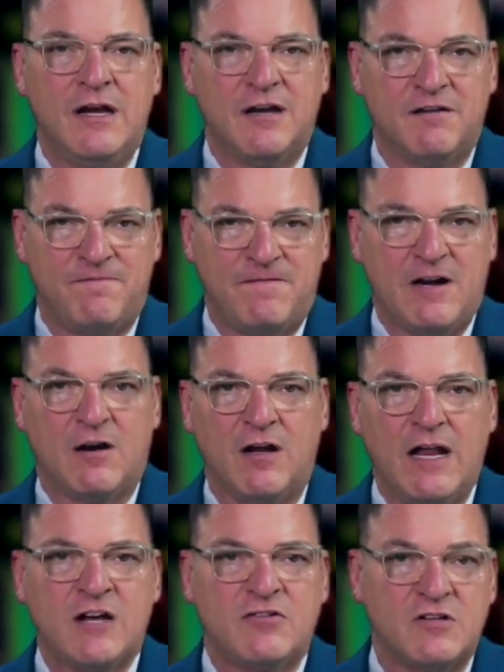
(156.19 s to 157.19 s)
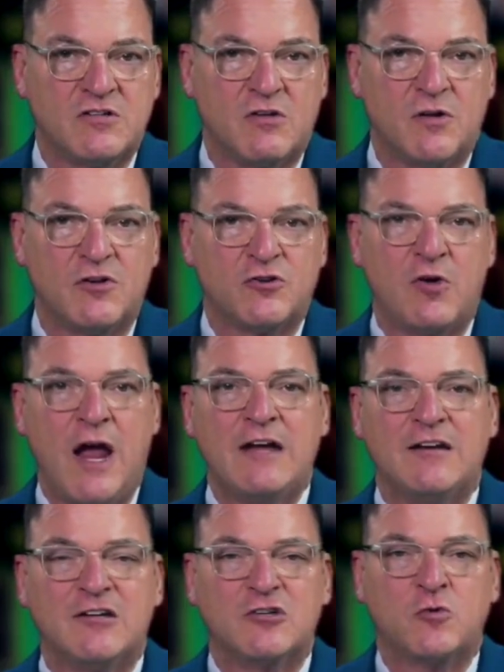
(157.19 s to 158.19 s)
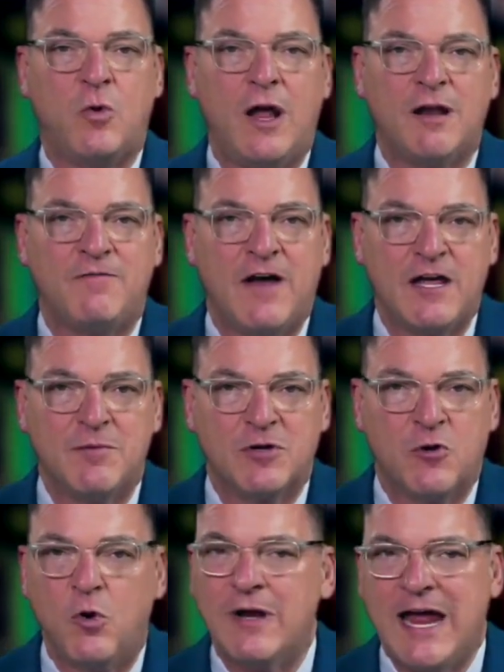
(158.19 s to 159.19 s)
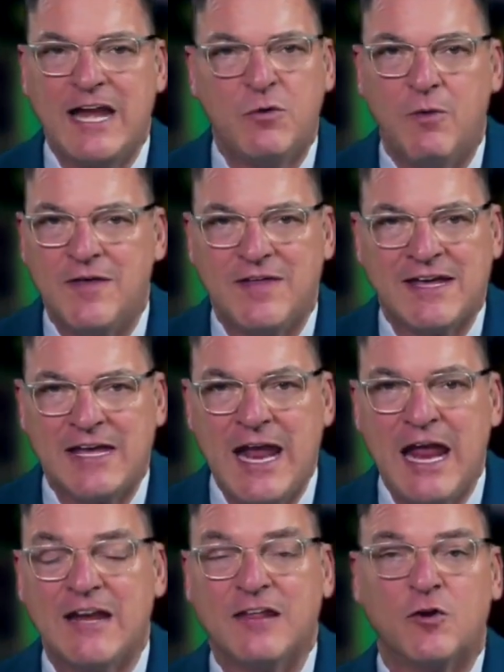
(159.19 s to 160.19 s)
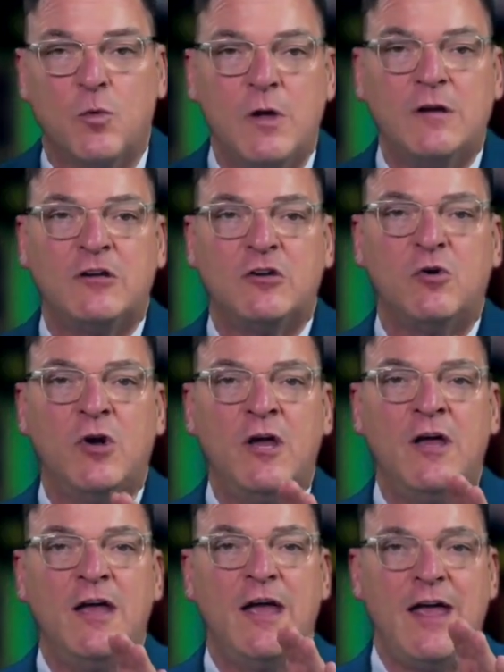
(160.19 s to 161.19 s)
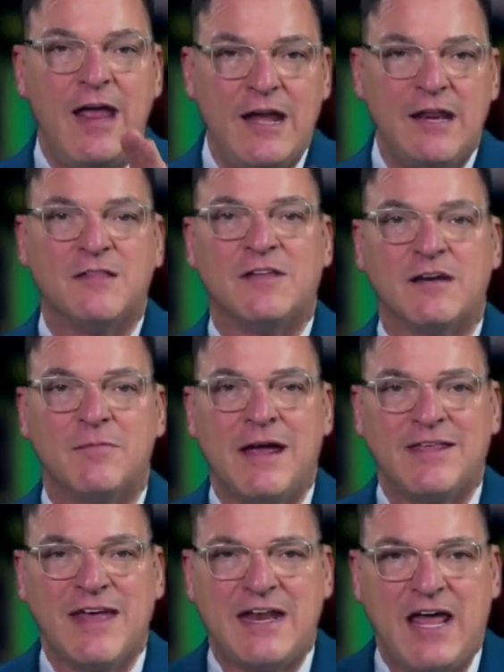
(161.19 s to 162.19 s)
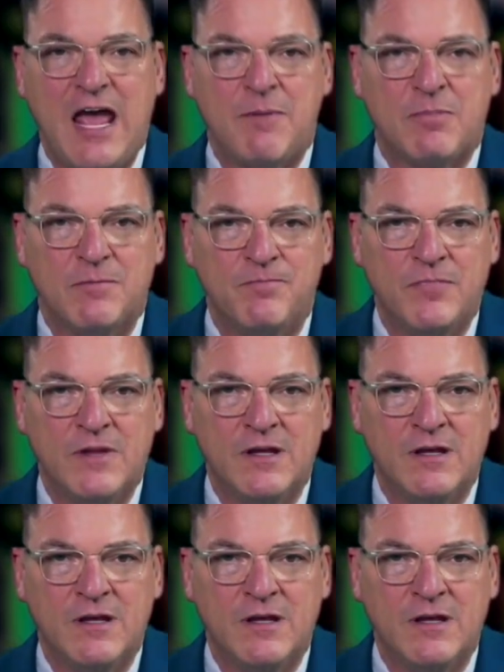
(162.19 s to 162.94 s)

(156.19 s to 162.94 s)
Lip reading: in a fair election, so they're trying to disqualify him in court any way they can, and they're willing to do anything to make that happen.